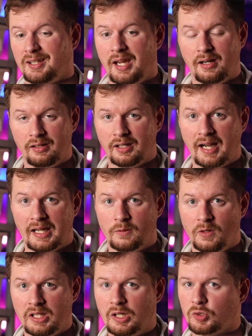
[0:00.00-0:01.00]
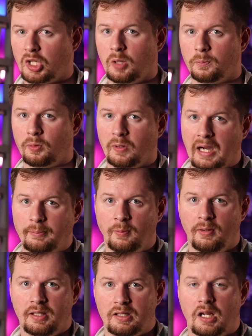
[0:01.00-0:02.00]
care guide videos are
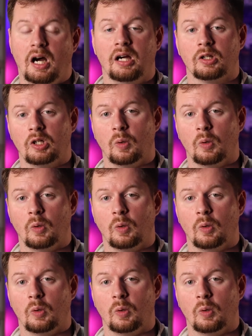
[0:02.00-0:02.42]
probably not